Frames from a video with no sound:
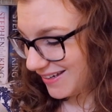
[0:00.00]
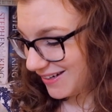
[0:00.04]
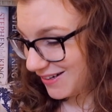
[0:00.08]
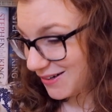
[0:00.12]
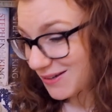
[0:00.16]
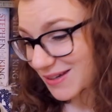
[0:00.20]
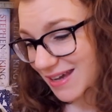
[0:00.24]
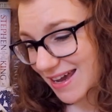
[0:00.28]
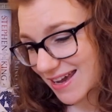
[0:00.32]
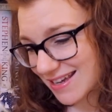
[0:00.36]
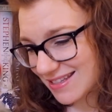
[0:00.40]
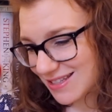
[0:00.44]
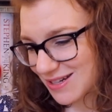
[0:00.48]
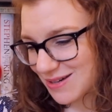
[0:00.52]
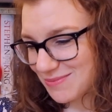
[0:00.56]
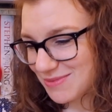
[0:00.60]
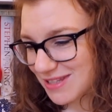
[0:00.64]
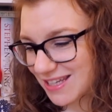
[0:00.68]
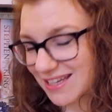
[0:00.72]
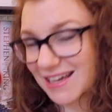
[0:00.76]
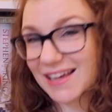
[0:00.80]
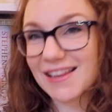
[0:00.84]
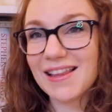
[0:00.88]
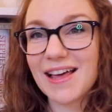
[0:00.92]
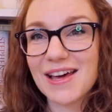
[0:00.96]
Okay, so I'm
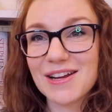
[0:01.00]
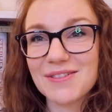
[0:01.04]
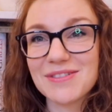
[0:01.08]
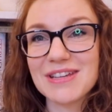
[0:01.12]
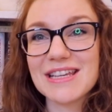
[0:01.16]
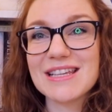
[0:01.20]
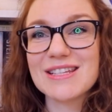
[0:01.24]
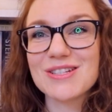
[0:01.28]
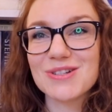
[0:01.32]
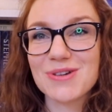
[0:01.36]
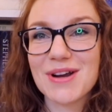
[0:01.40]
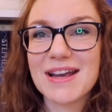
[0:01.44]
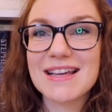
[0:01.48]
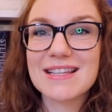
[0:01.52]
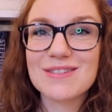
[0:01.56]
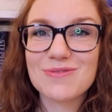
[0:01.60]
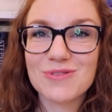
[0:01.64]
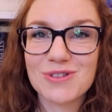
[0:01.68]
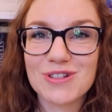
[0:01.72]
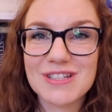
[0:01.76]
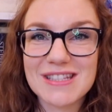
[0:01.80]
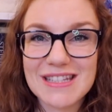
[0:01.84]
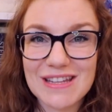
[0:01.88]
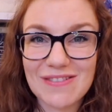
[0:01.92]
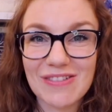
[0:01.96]
seeing a lot of Easter eggs
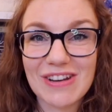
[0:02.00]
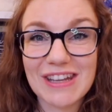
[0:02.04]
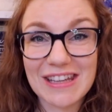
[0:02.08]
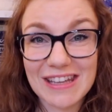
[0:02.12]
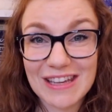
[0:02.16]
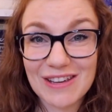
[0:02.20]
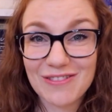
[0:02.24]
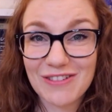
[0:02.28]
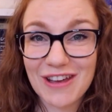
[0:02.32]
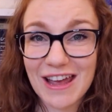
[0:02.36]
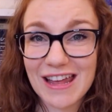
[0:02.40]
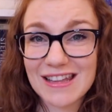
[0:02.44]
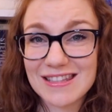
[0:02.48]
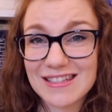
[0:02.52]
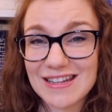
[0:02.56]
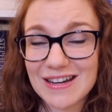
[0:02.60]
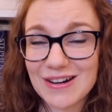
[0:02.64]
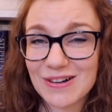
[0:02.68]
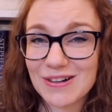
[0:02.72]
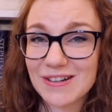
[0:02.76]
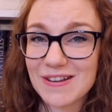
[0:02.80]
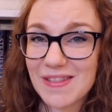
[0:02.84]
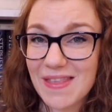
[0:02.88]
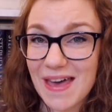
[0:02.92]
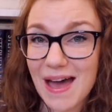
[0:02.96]
for Stephen King fans
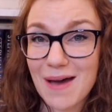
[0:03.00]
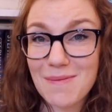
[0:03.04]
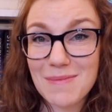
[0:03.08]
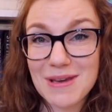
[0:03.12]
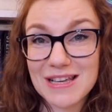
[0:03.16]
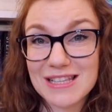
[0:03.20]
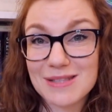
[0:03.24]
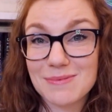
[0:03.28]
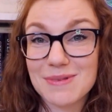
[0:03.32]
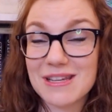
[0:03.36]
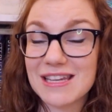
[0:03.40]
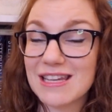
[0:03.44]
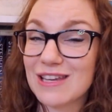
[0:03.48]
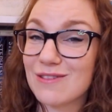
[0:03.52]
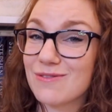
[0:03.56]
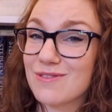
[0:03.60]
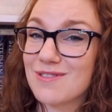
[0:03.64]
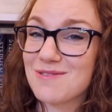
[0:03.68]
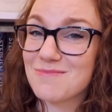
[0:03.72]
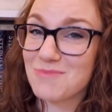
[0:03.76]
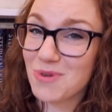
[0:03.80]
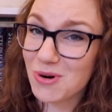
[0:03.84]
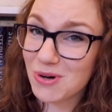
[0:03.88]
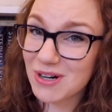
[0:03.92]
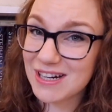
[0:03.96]
here, and that makes me
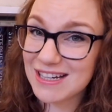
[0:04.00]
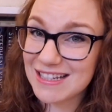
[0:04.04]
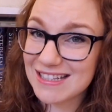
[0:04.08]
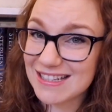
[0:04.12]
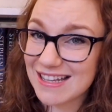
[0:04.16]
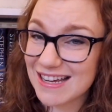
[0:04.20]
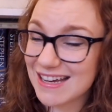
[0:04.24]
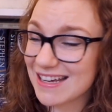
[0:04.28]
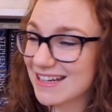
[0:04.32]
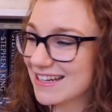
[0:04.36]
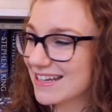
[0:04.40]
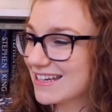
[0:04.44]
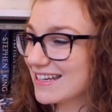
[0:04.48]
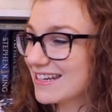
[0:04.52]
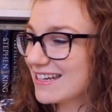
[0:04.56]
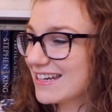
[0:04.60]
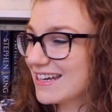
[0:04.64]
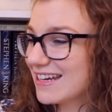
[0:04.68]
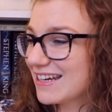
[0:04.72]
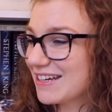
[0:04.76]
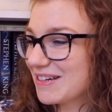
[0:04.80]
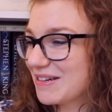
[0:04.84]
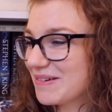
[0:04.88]
even more excited.